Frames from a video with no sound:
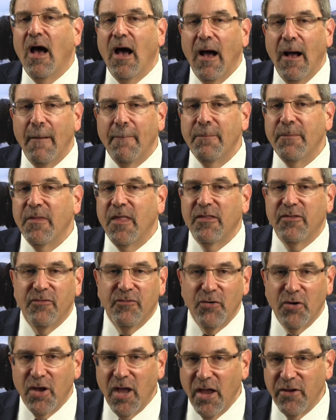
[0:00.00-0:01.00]
that the
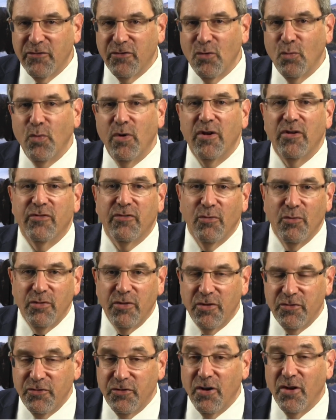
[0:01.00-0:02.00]
vocational witness,
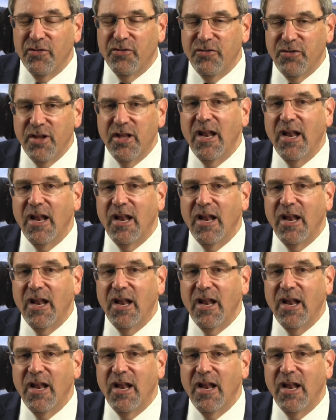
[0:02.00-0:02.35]
the judge